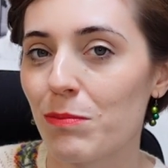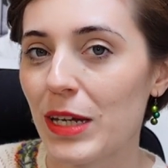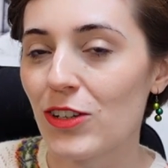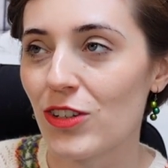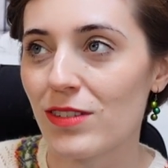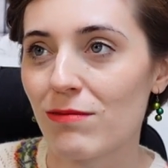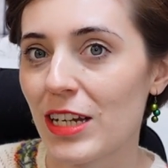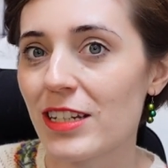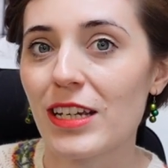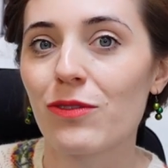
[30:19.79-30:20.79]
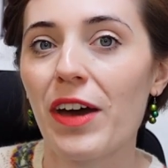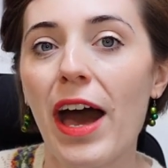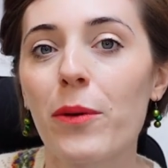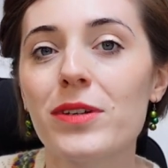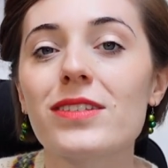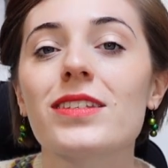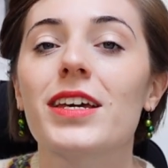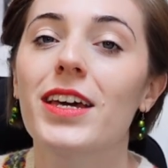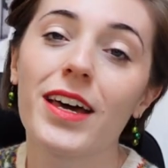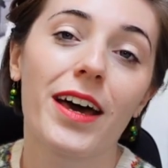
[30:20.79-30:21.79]
me just knitting for hours,
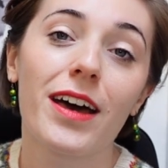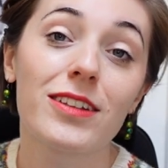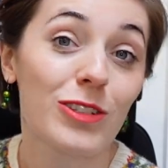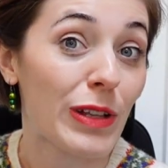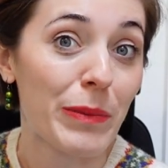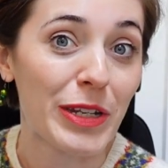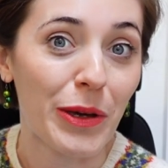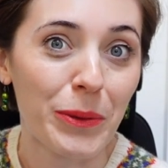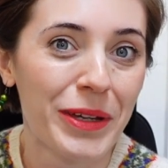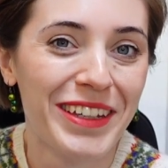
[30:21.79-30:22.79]
do let me know.